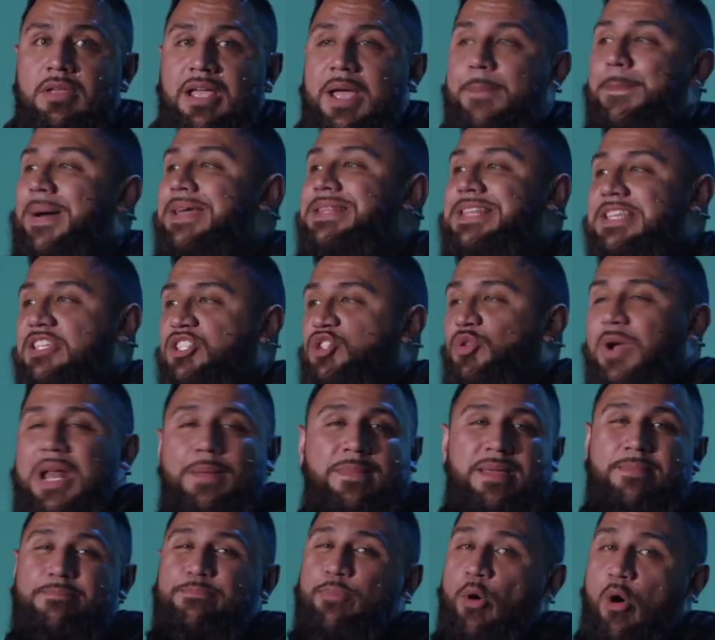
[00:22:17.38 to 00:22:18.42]
And by this dude, I
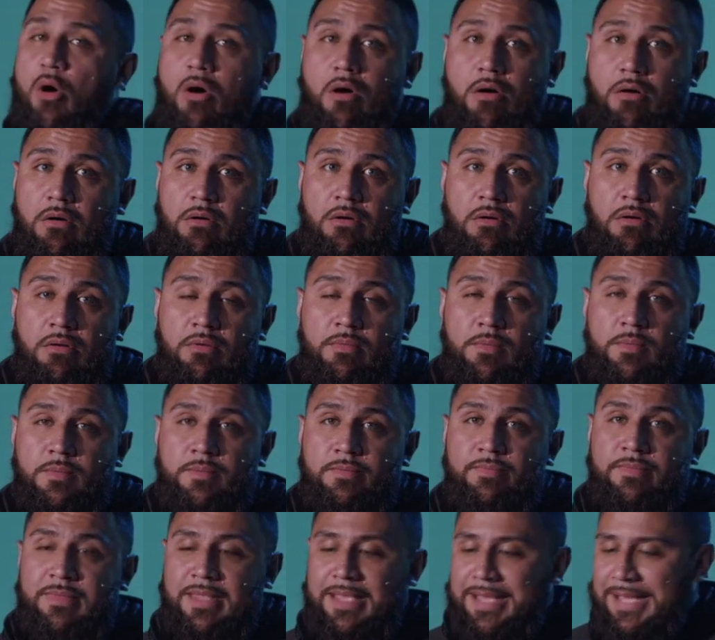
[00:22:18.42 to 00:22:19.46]
mean Paul.
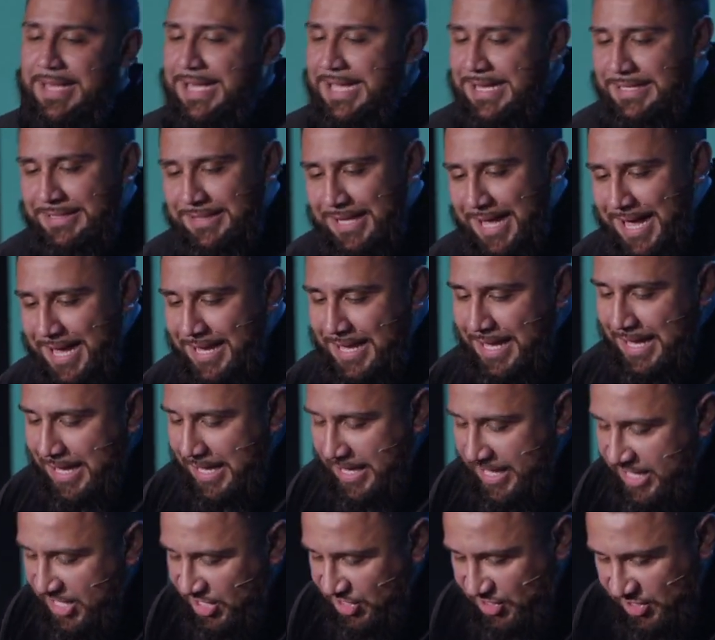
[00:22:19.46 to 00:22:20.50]
He's like,
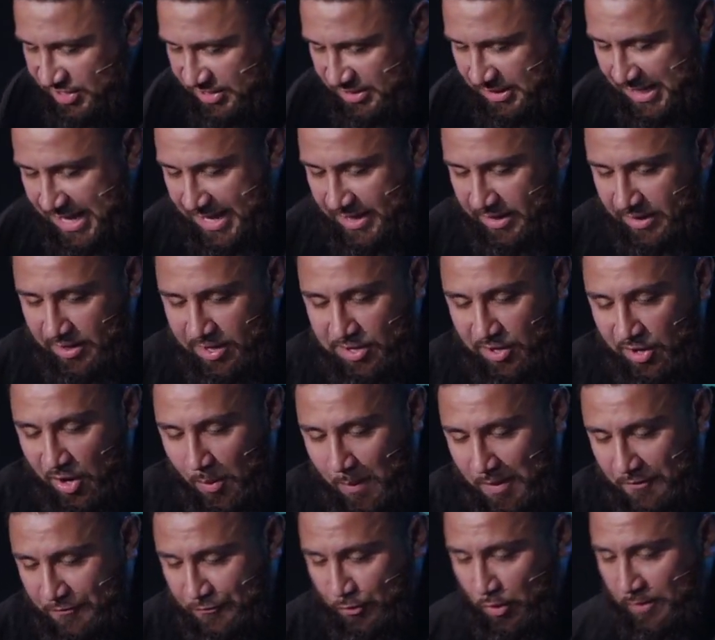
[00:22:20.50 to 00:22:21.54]
he's just like, you know
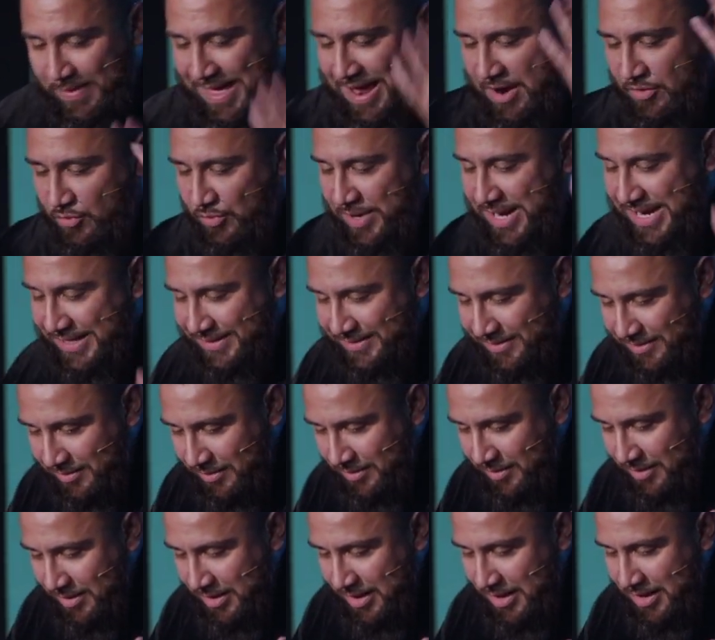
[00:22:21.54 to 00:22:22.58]
what? For that reason,
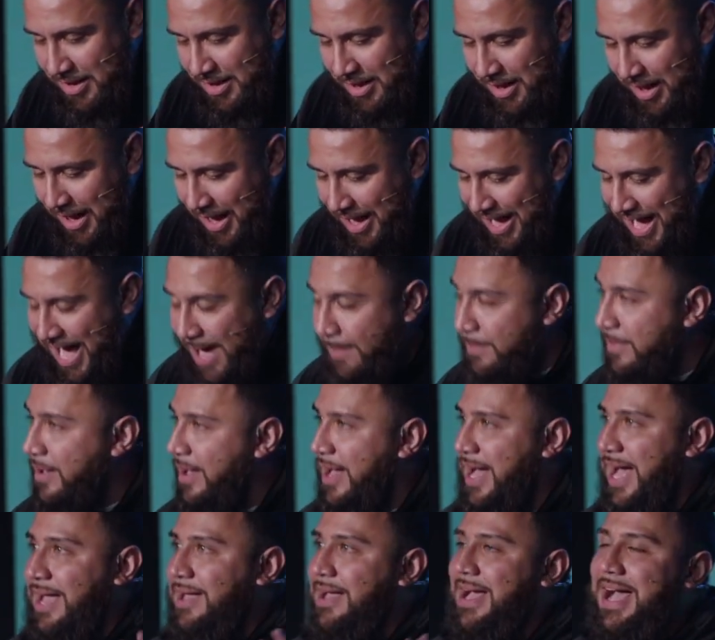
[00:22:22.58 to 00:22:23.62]
I'm,
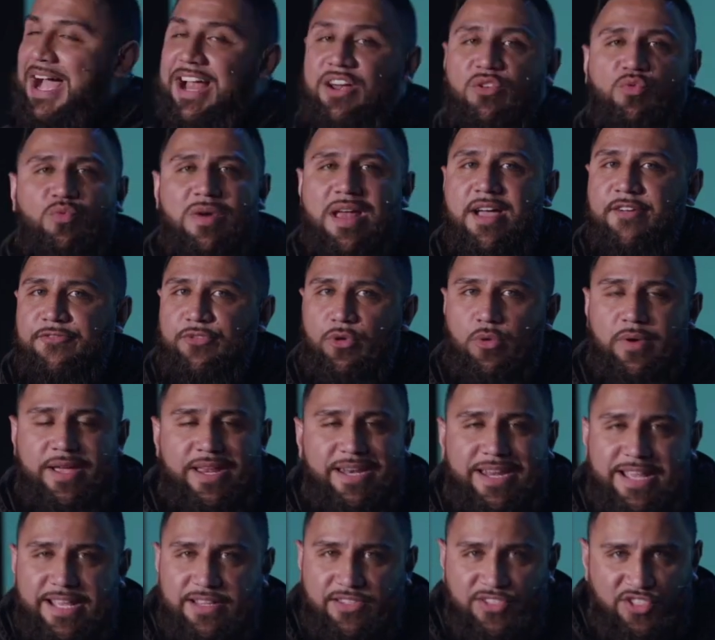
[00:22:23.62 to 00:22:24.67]
I, I revel
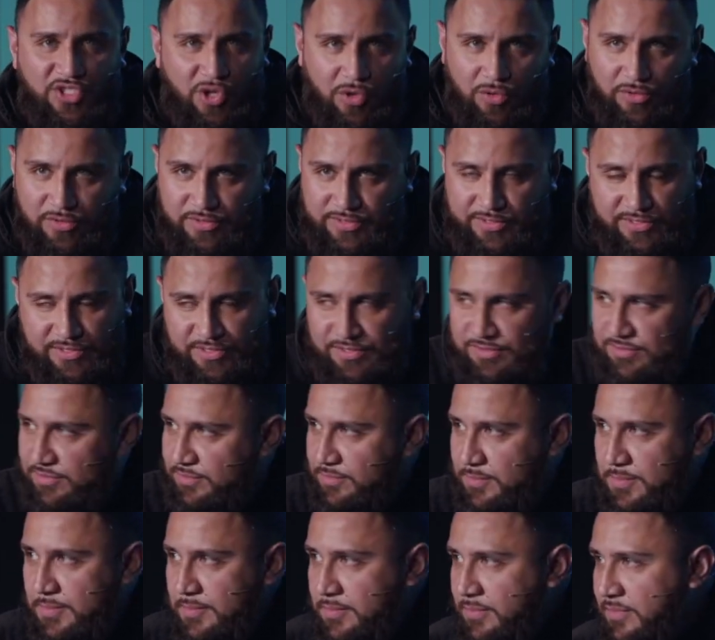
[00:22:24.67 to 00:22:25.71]
in insults.
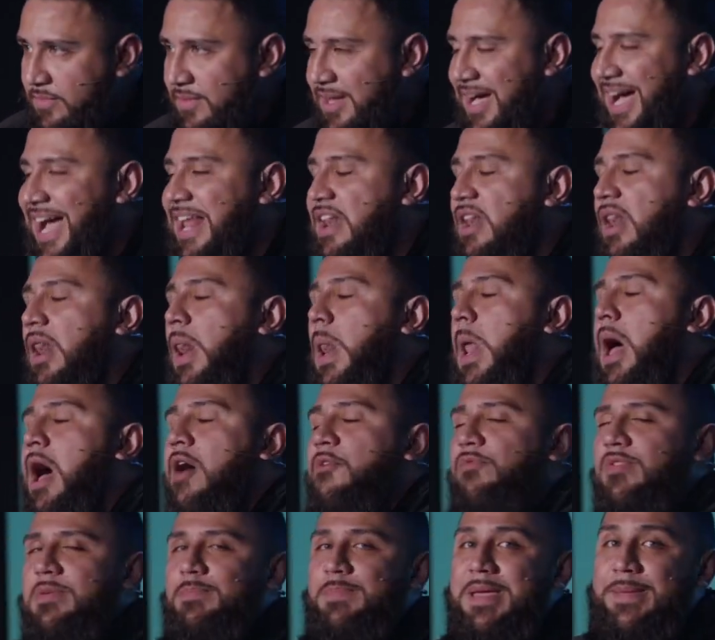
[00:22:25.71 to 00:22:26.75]
I
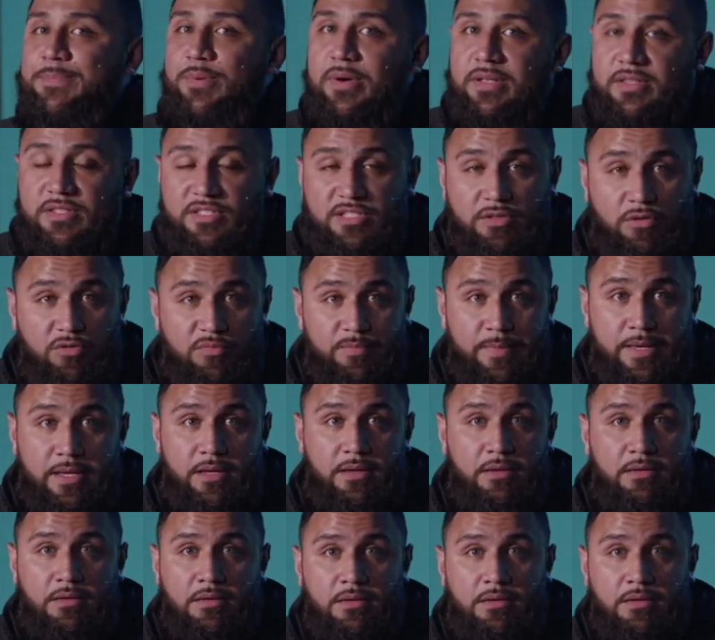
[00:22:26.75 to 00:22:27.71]
love when people insult me.